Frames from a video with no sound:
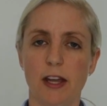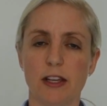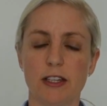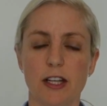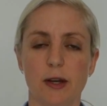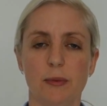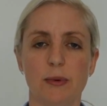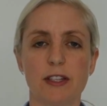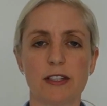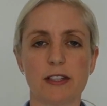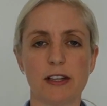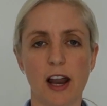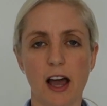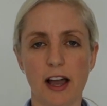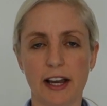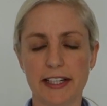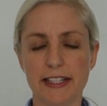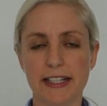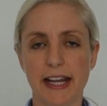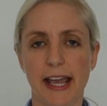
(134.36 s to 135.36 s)
So it's
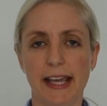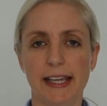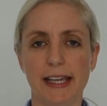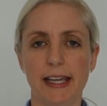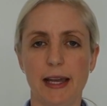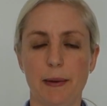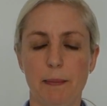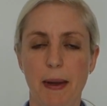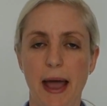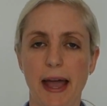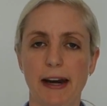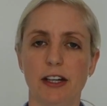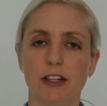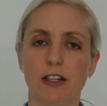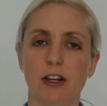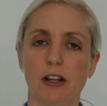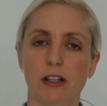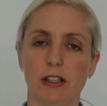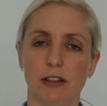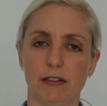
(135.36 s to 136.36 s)
like taking a
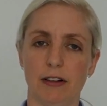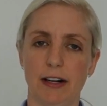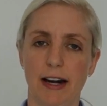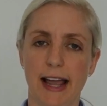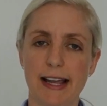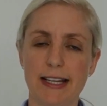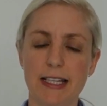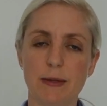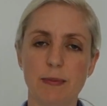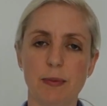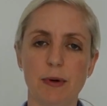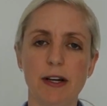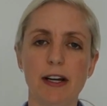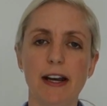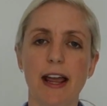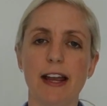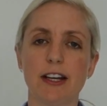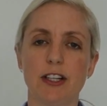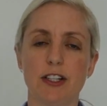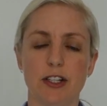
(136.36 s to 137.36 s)
Panadol or an aspirin
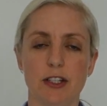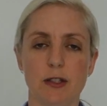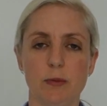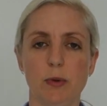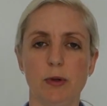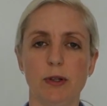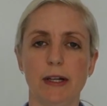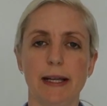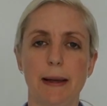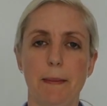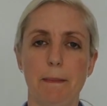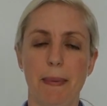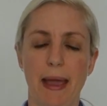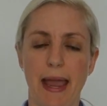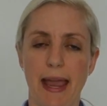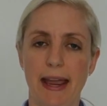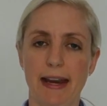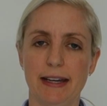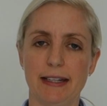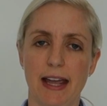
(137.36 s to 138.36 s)
and just putting a
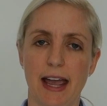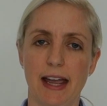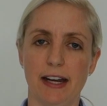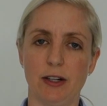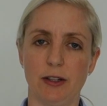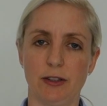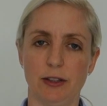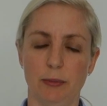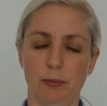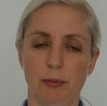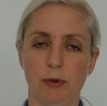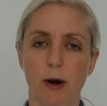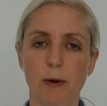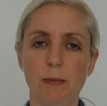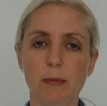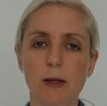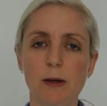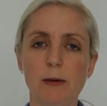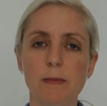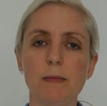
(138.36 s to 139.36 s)
Band-Aid on the
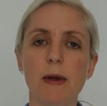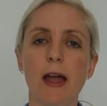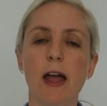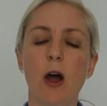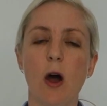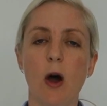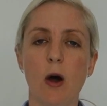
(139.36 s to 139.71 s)
problem.